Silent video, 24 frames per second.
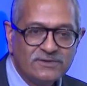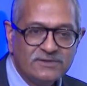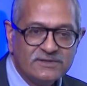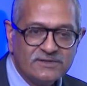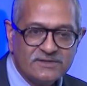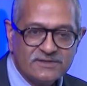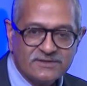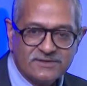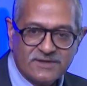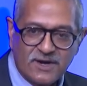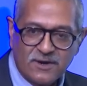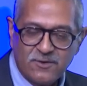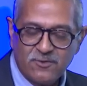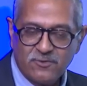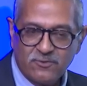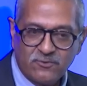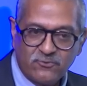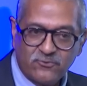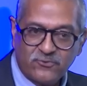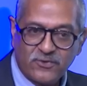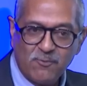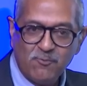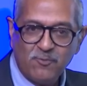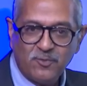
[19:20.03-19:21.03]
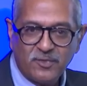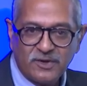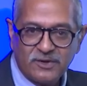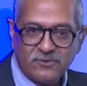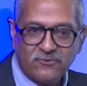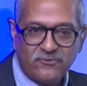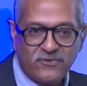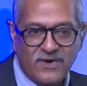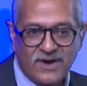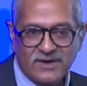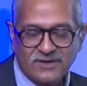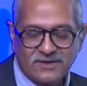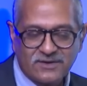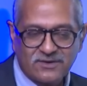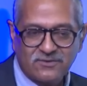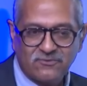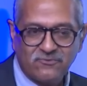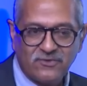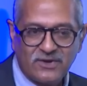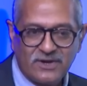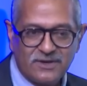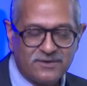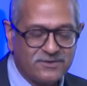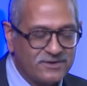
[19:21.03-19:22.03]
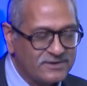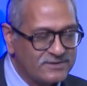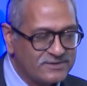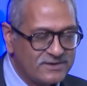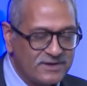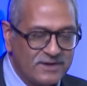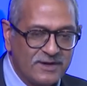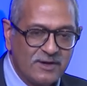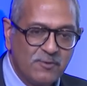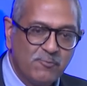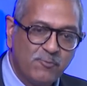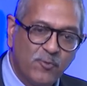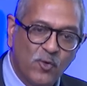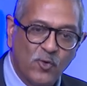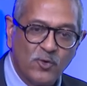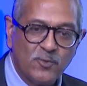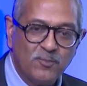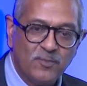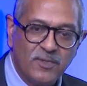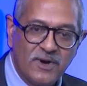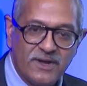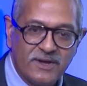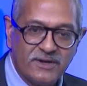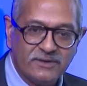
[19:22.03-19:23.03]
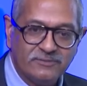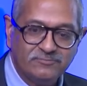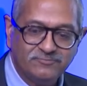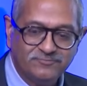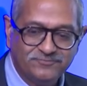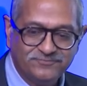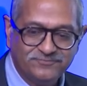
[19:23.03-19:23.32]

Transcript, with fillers: This is done from, in fact, very interestingly, Port Blair.